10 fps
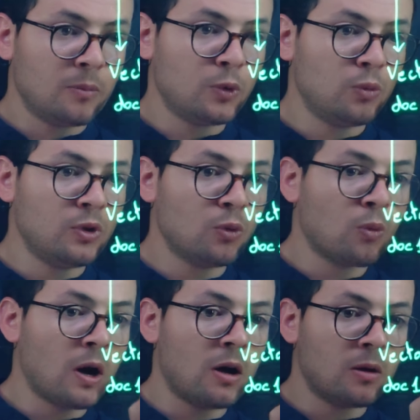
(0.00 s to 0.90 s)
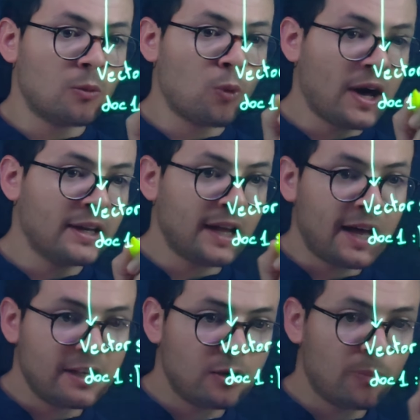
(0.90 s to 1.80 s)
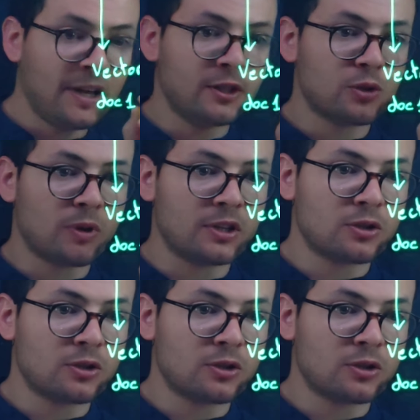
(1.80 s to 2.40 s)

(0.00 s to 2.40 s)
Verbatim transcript: between one, uh, one and minus one.